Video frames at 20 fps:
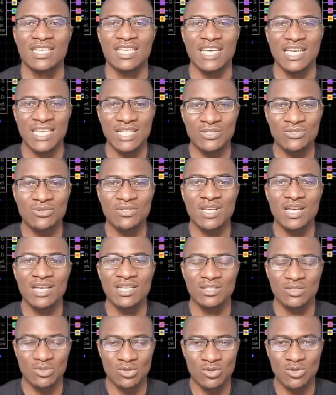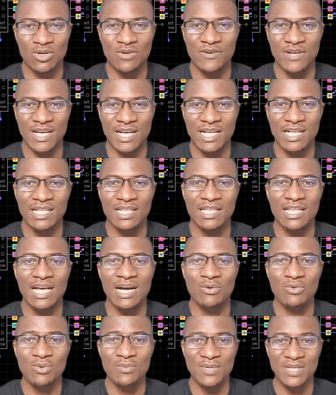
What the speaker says: In today's tutorial, I will